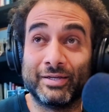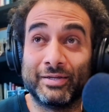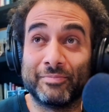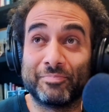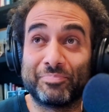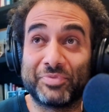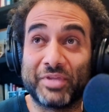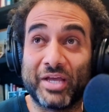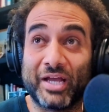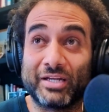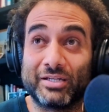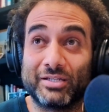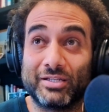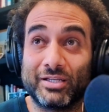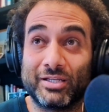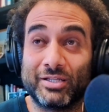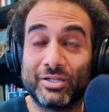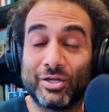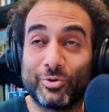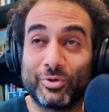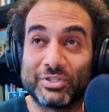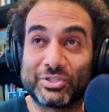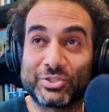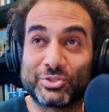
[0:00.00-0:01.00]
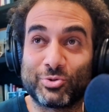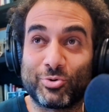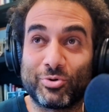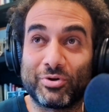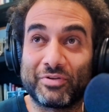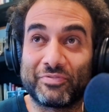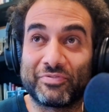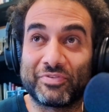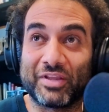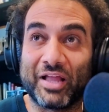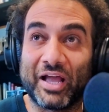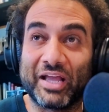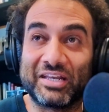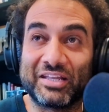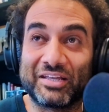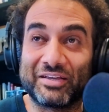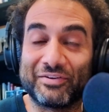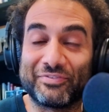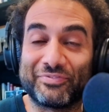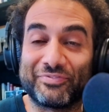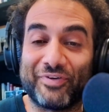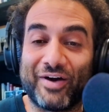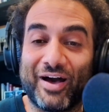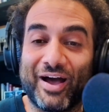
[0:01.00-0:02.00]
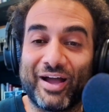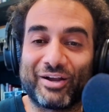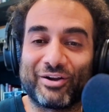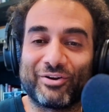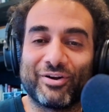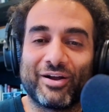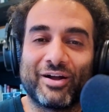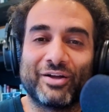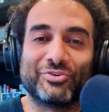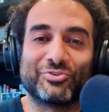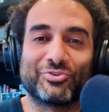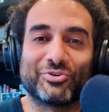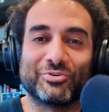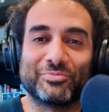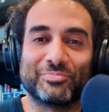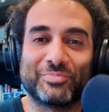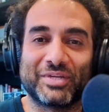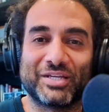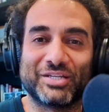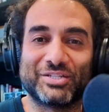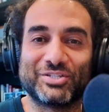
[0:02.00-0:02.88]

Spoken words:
that, it's sort of lighting a fire under me,